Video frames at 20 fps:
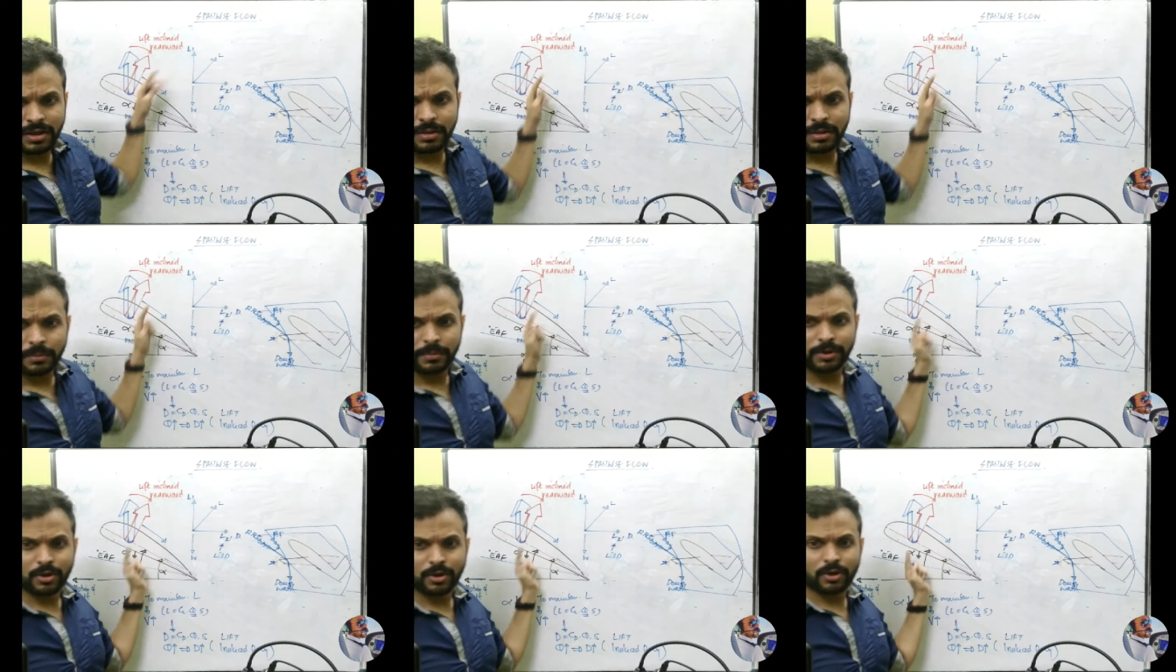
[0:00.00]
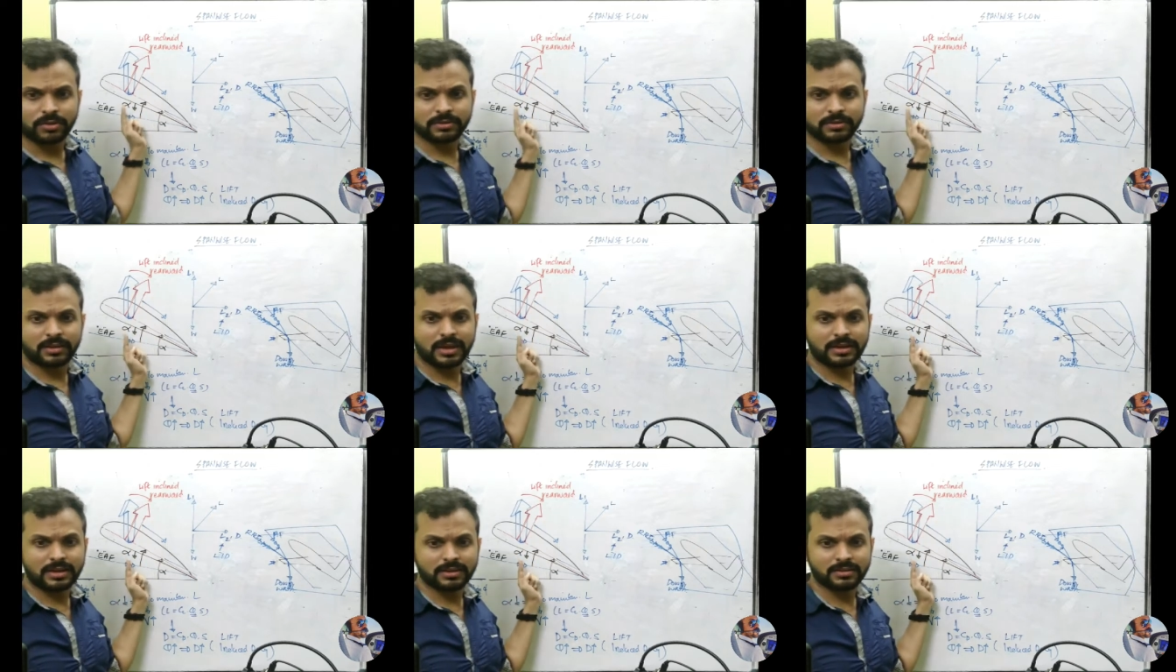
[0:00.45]

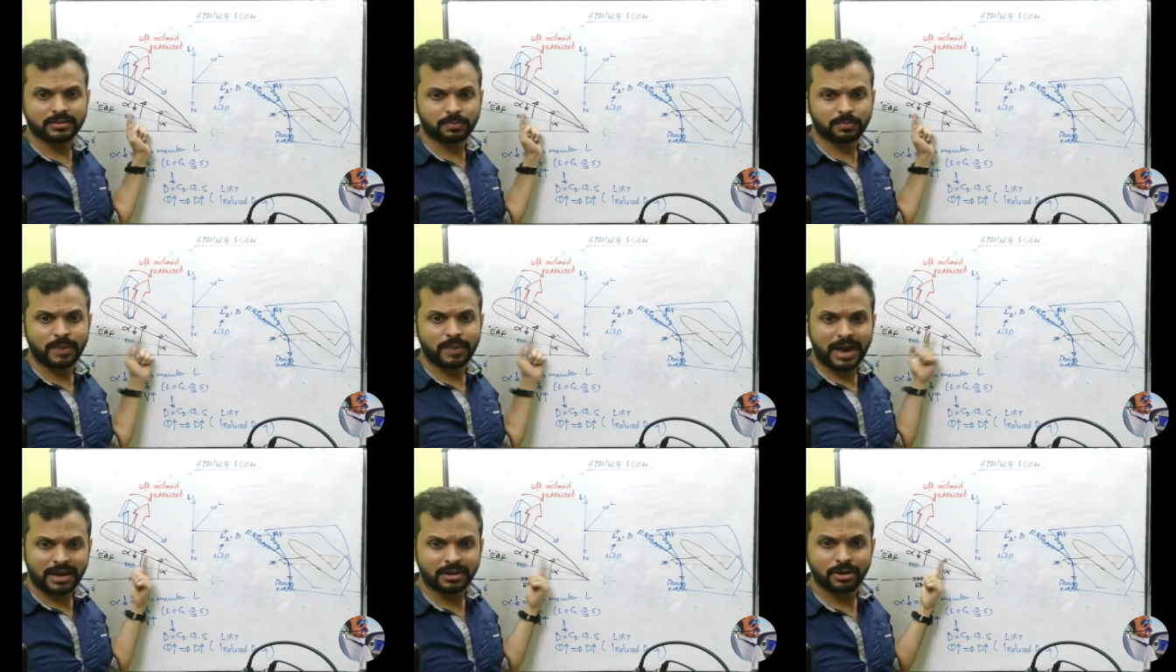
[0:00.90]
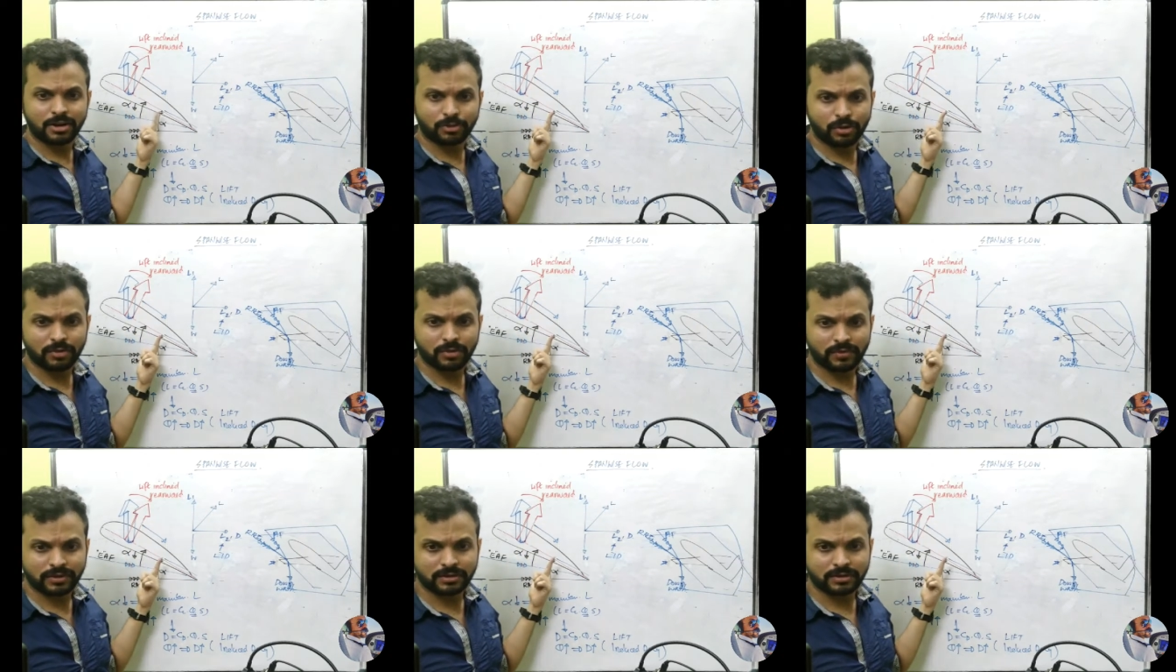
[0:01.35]
Because it is parallel
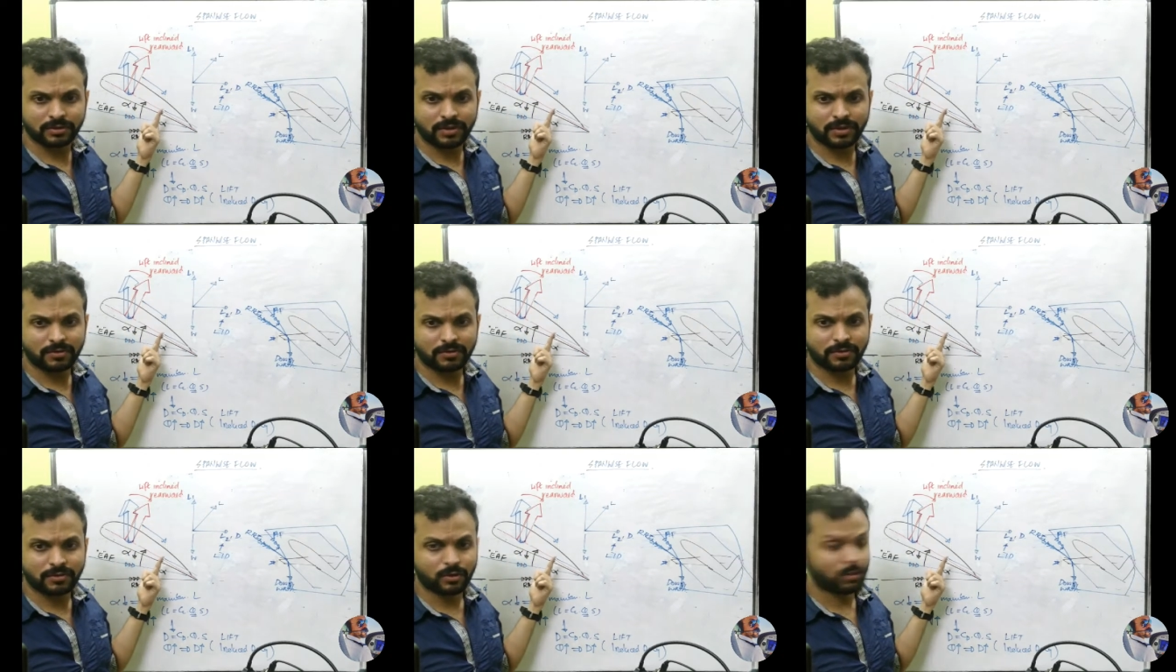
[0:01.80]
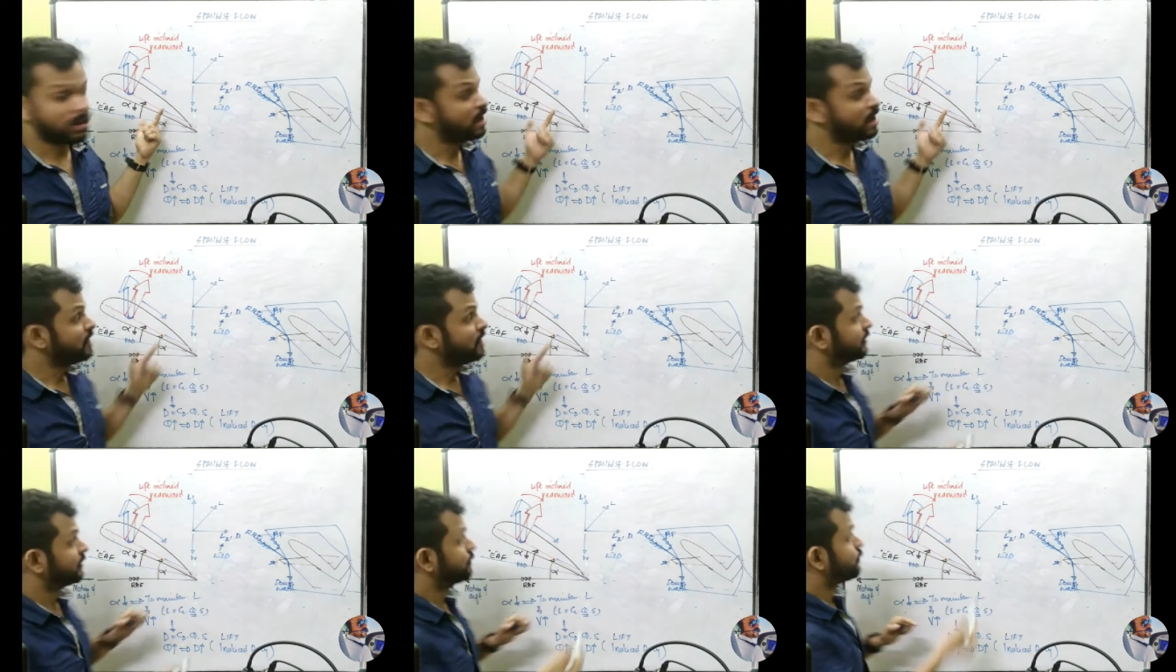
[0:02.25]
to effective airflow. The